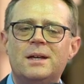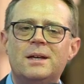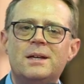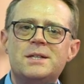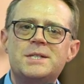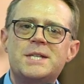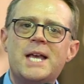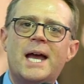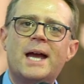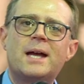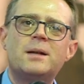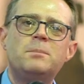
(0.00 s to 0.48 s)

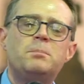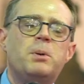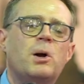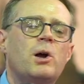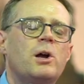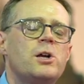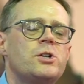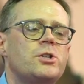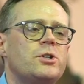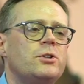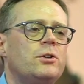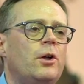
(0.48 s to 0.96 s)
Second
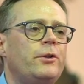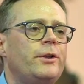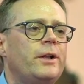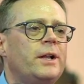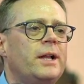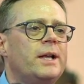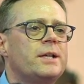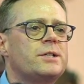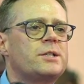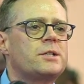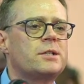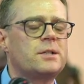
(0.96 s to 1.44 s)
person on
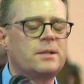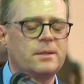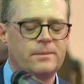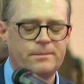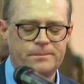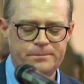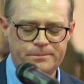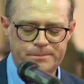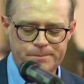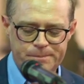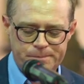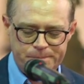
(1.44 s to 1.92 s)
the list
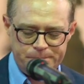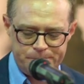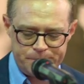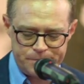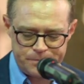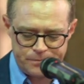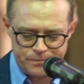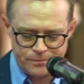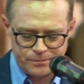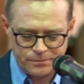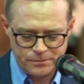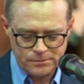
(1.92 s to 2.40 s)

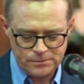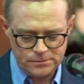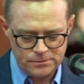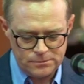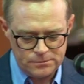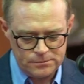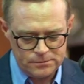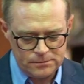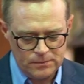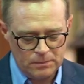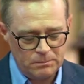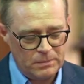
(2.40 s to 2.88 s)

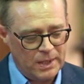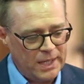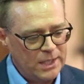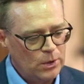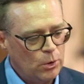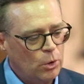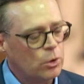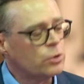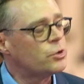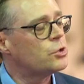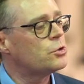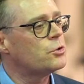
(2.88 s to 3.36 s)

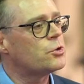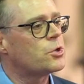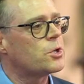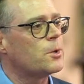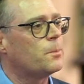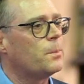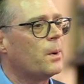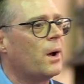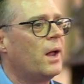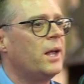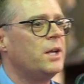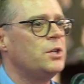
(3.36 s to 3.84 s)
might also
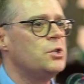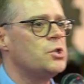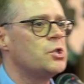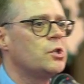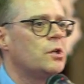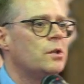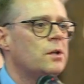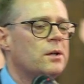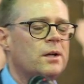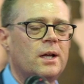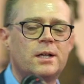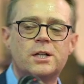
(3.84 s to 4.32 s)
surprise
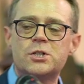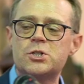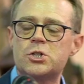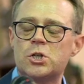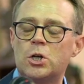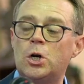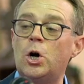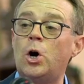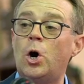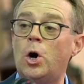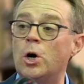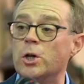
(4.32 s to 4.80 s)
you, and it's
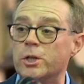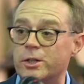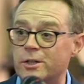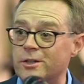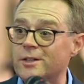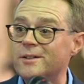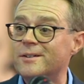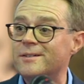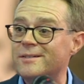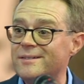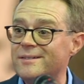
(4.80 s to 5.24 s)
God.